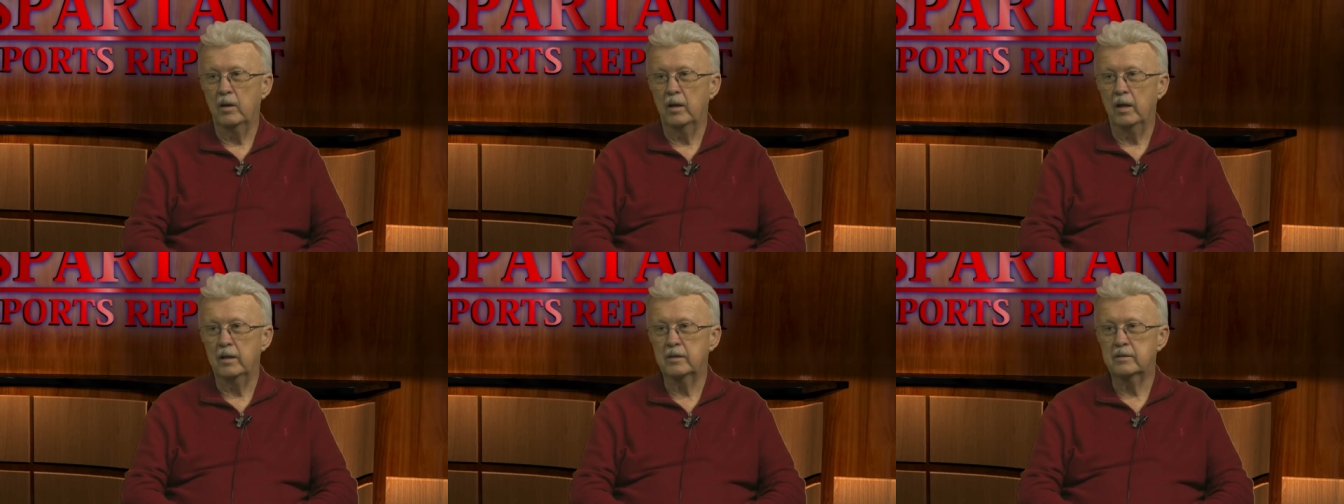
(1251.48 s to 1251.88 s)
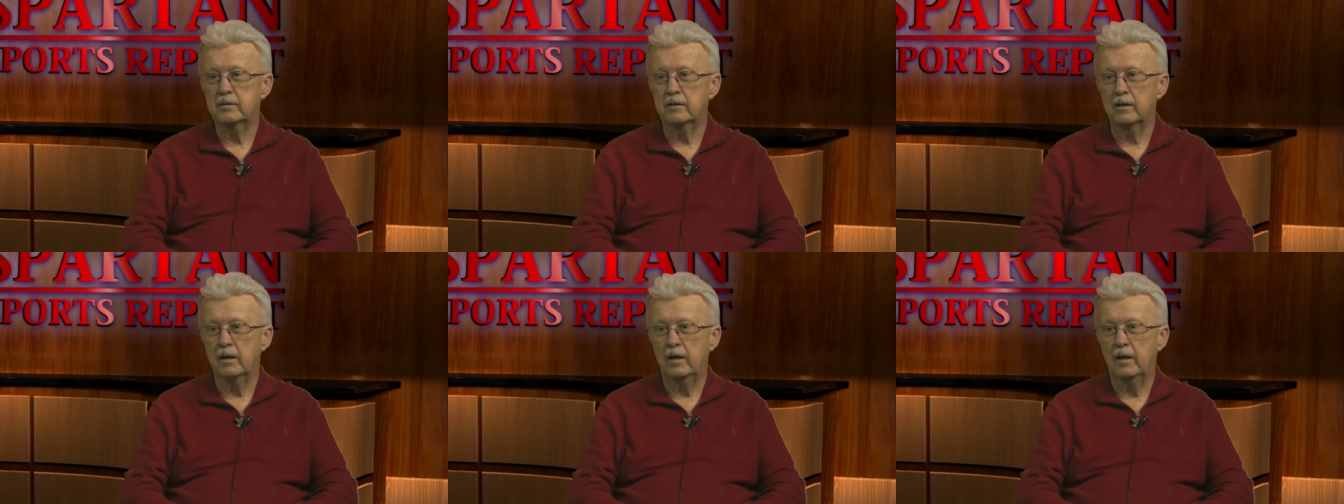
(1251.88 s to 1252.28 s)

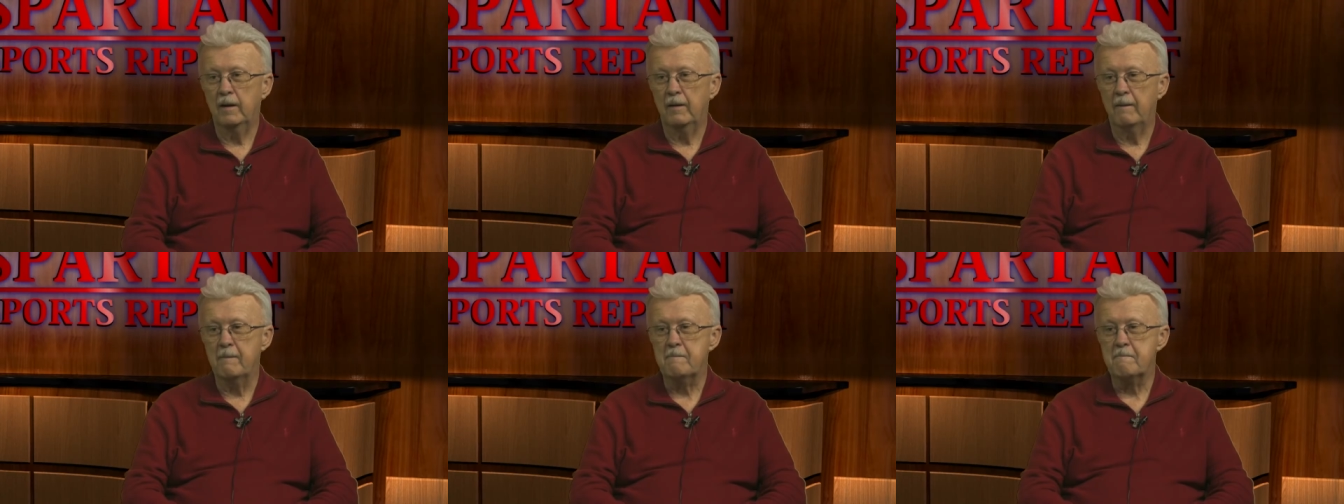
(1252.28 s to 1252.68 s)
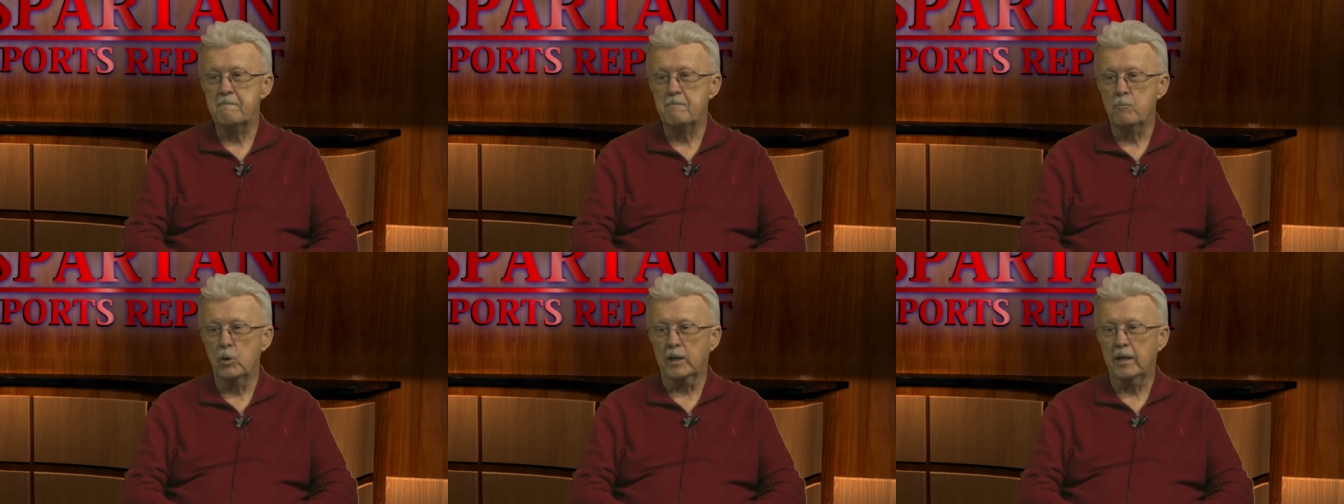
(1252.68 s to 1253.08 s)
but um,
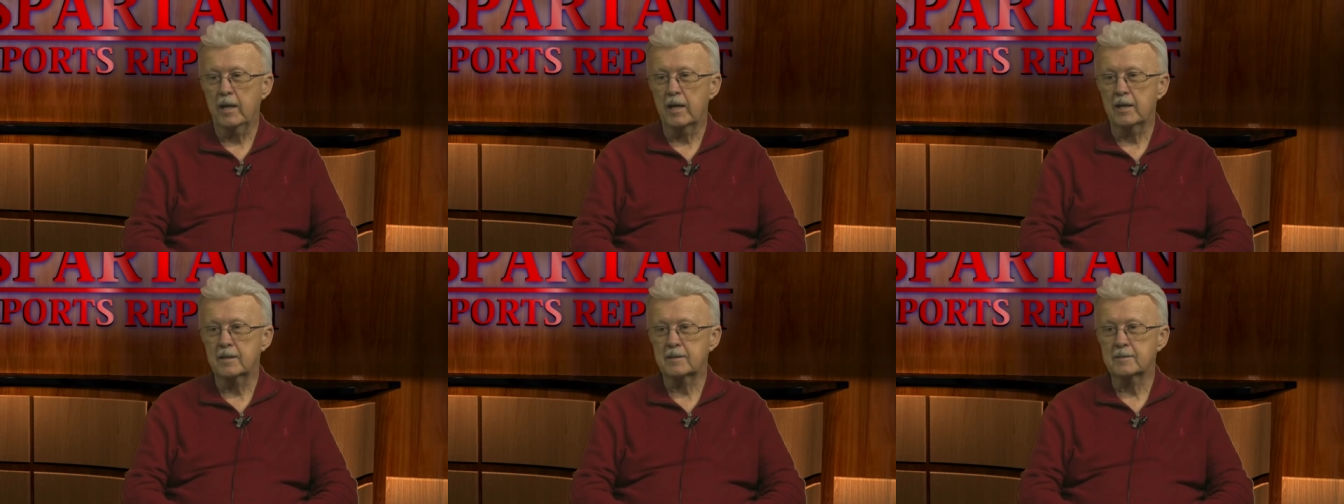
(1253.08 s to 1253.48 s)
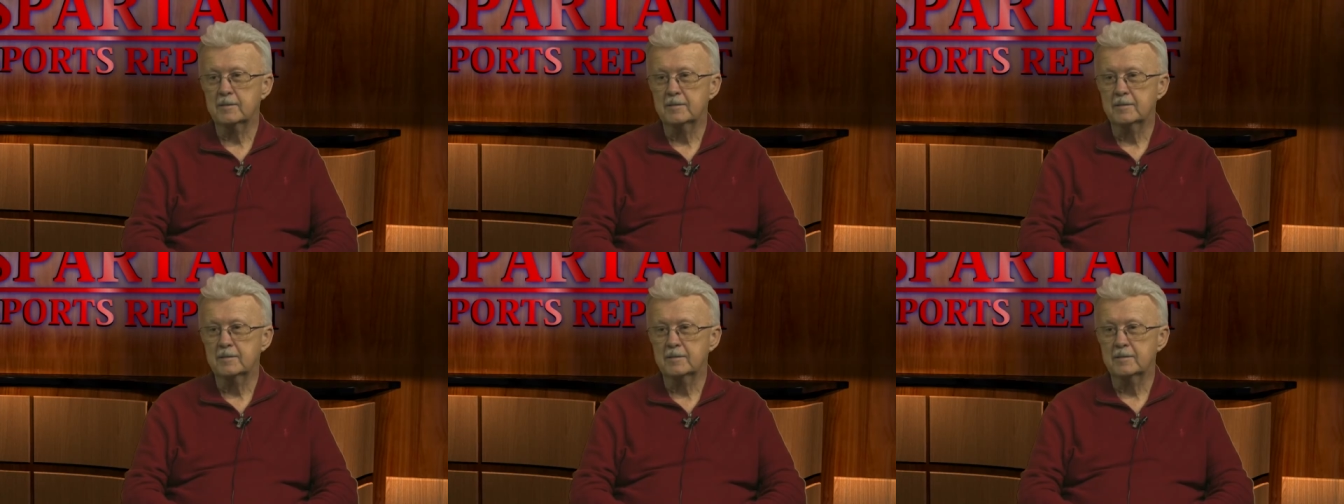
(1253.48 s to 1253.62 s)
we can't.